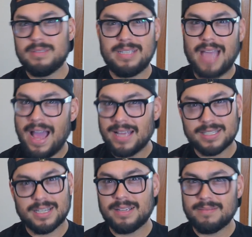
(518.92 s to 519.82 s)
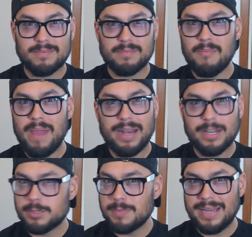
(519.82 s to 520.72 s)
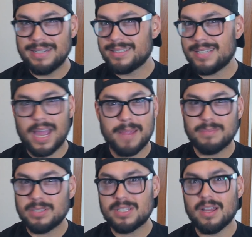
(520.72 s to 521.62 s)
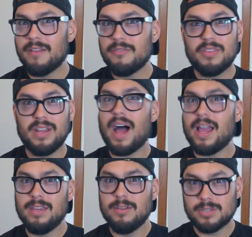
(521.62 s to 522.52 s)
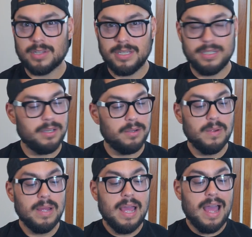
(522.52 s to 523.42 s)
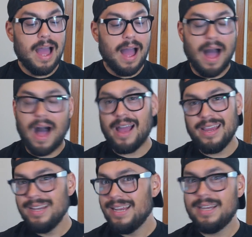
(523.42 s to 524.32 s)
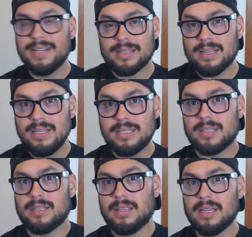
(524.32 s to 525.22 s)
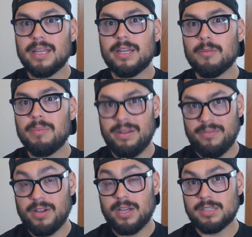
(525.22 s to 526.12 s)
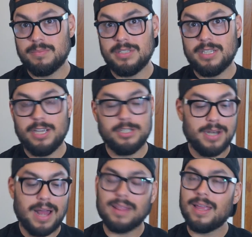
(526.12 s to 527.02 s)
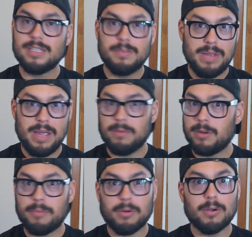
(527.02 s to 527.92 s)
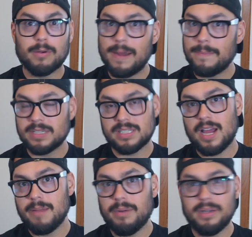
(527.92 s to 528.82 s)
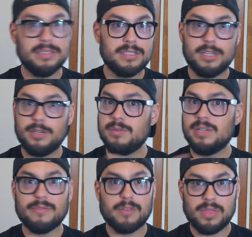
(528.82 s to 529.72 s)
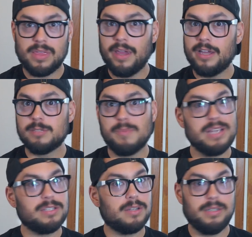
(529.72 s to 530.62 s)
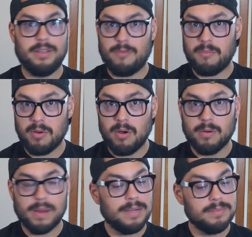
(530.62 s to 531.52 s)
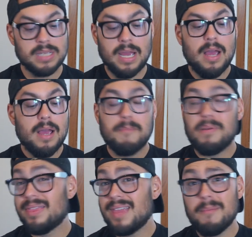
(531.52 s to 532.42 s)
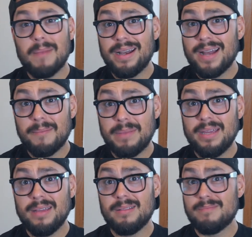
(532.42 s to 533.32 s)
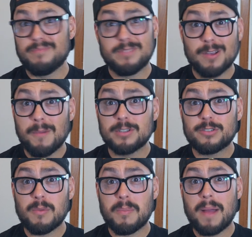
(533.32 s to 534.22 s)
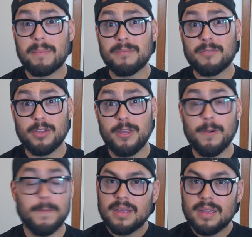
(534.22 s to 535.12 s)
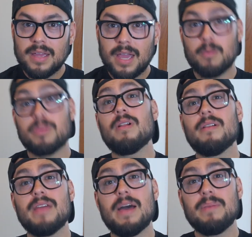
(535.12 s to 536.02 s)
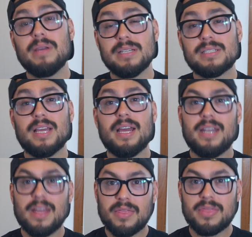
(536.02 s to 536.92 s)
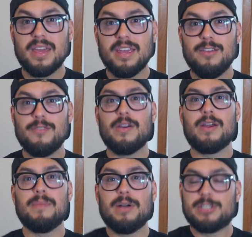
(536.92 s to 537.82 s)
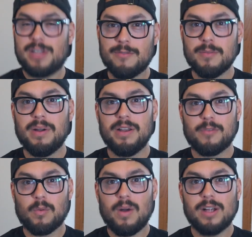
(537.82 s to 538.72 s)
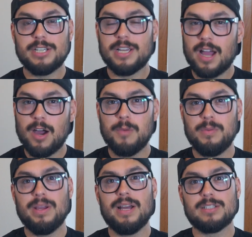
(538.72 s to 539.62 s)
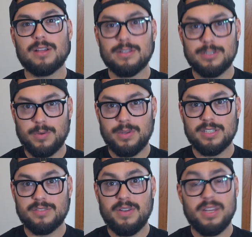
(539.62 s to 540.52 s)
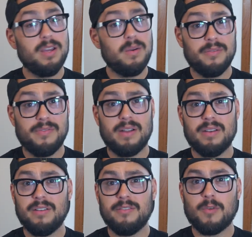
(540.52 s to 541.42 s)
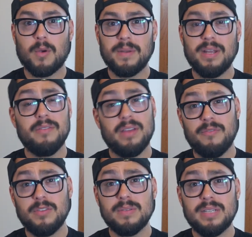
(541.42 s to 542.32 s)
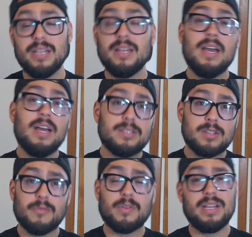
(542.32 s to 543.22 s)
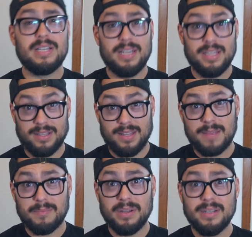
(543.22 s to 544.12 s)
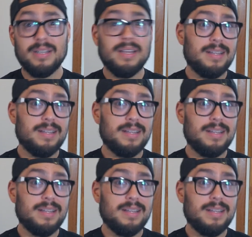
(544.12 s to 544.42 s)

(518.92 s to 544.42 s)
task management type stuff that I usually do, I need at least a little bit of customization. I like to be able to program the side buttons to do different things based on different programs, but that might not be so much of a problem for you. And with all of that being said, thank you very much everybody for watching. I hope you guys all enjoyed this video and found it informative. If you did, don't forget to hit the like button,